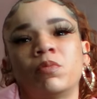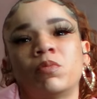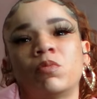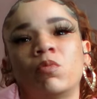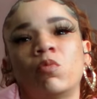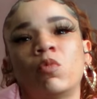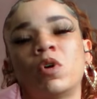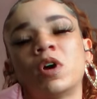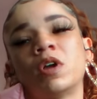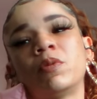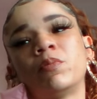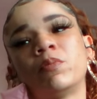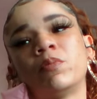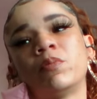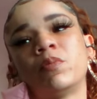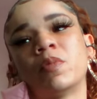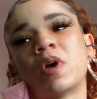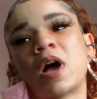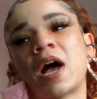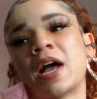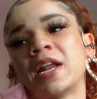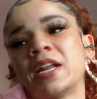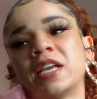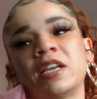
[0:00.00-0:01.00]
One,
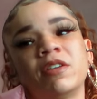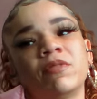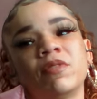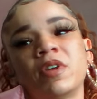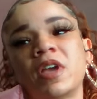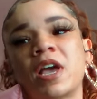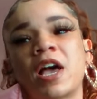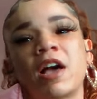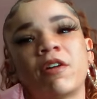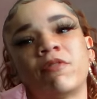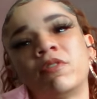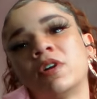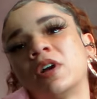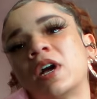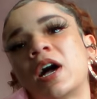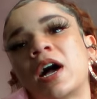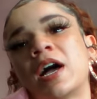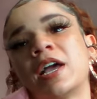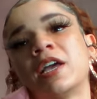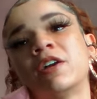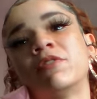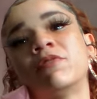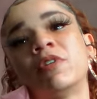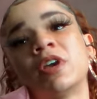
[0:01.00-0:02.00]
I didn't even have a
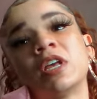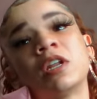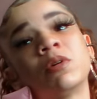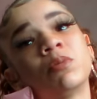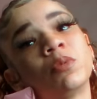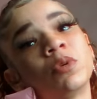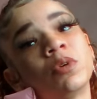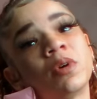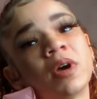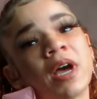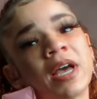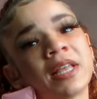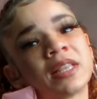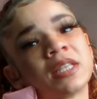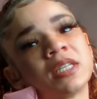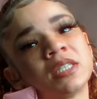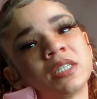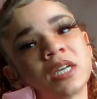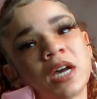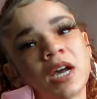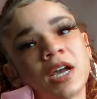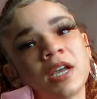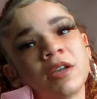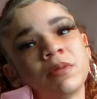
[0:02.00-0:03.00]
guy available at the
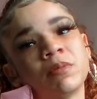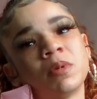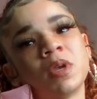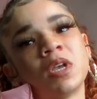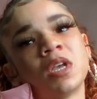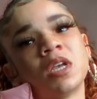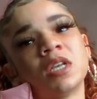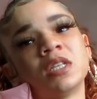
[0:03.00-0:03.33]
time